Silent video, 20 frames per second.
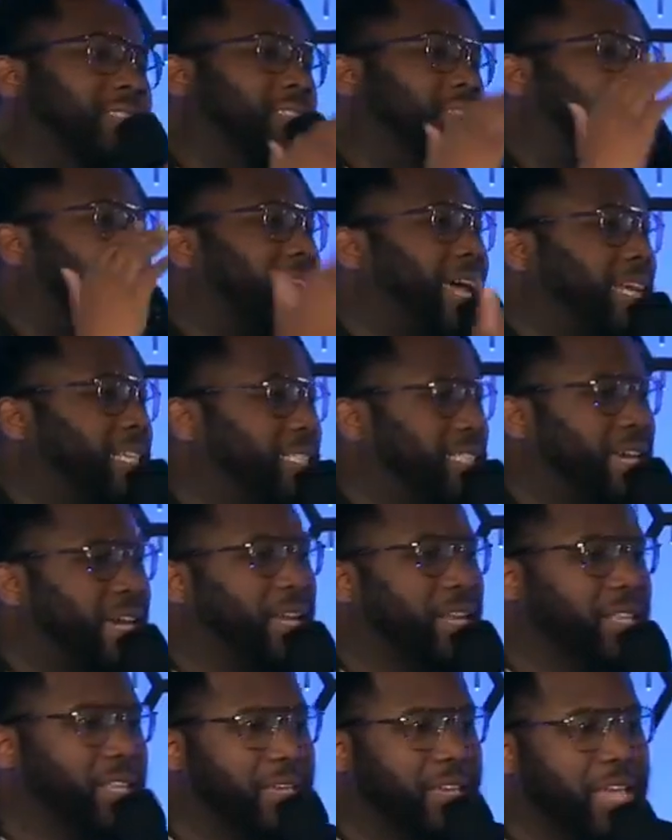the last night
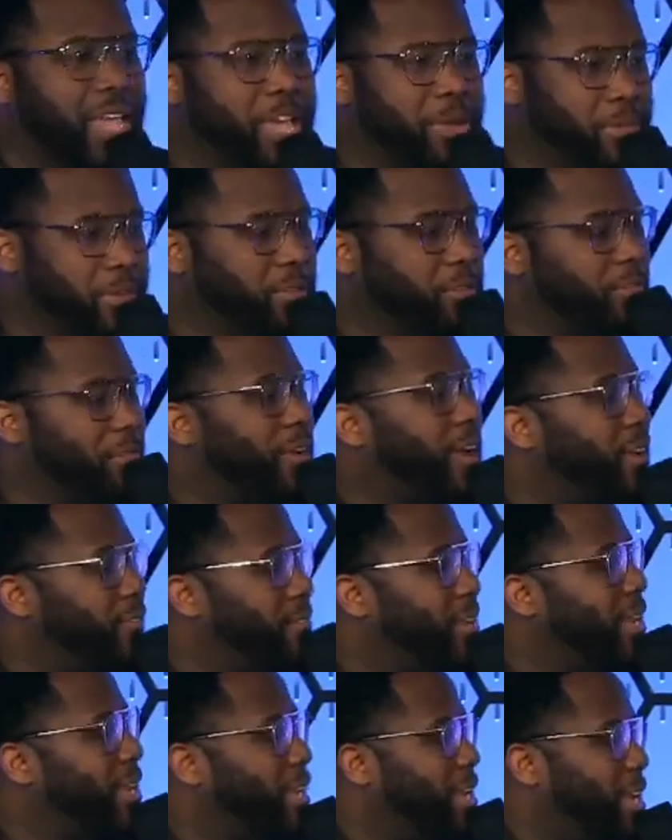of the camp. It's a five
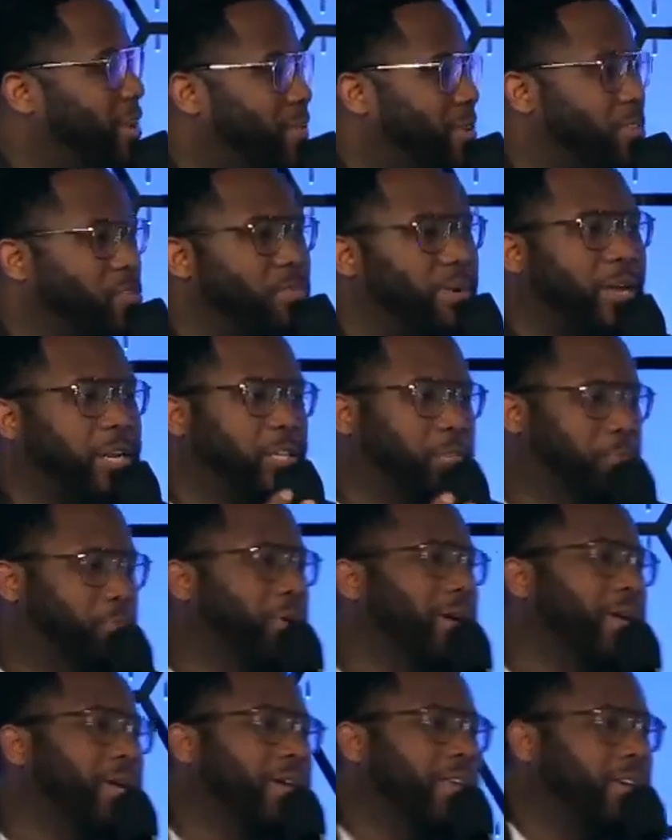day camp. Everybody's
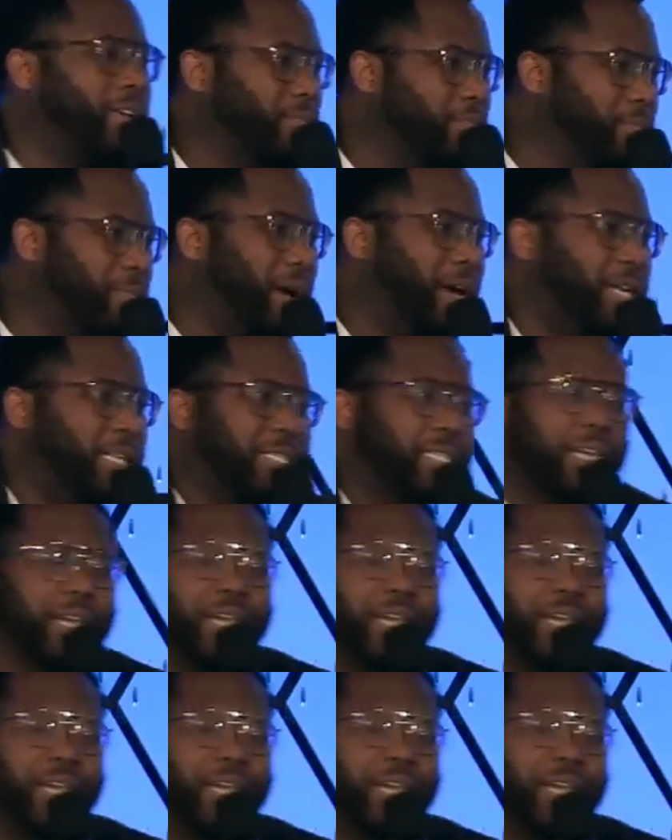praying. Everybody's